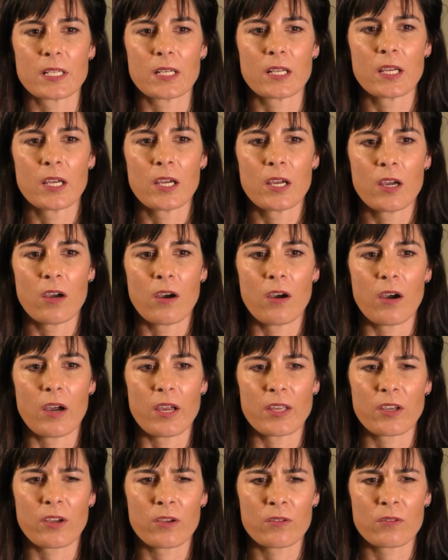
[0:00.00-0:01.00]
And
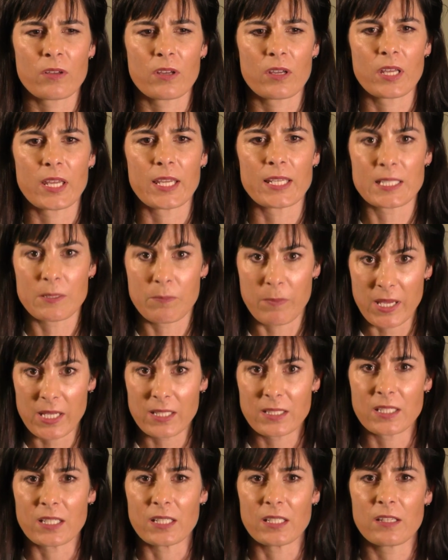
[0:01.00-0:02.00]
I
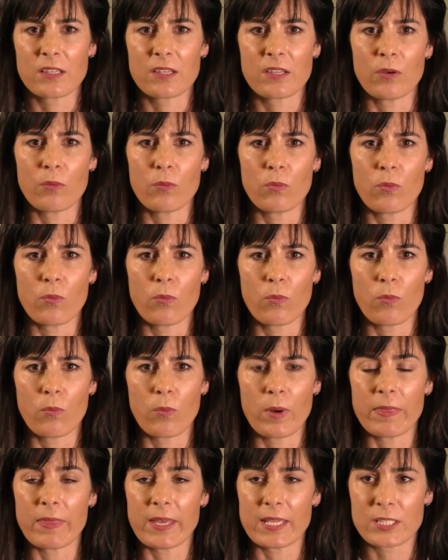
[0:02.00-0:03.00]
expected that
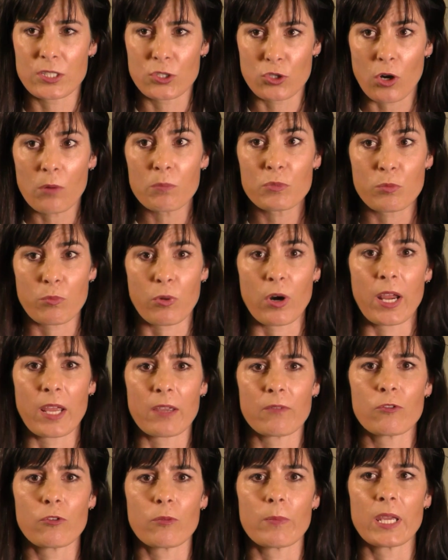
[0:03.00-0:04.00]
when they stopped
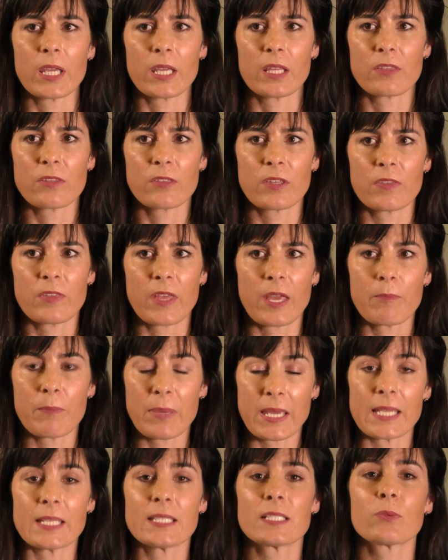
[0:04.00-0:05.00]
praying for me, that
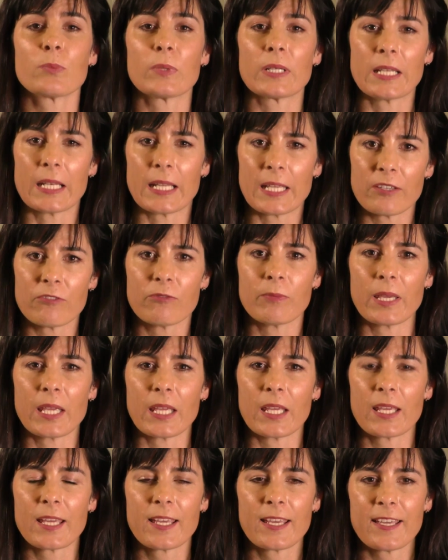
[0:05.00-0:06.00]
peace would leave
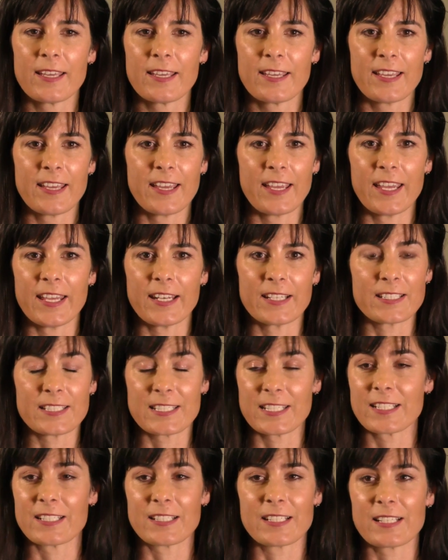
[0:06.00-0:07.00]
me, and
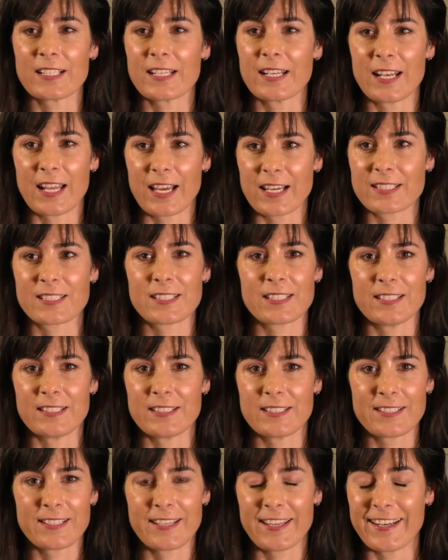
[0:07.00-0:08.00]
it didn't. It
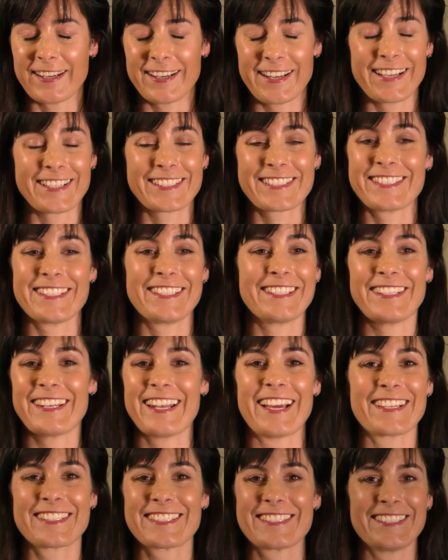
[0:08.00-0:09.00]
lasted and lasted
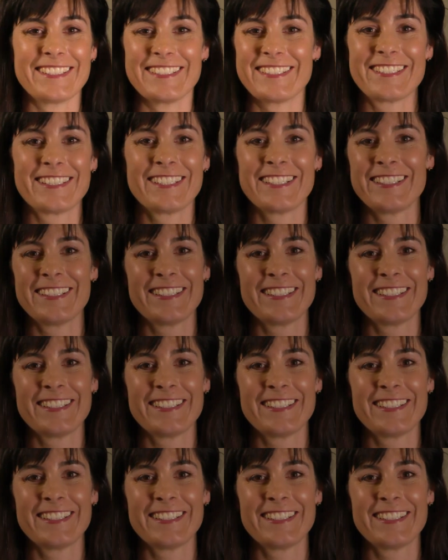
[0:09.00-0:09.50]
and lasted.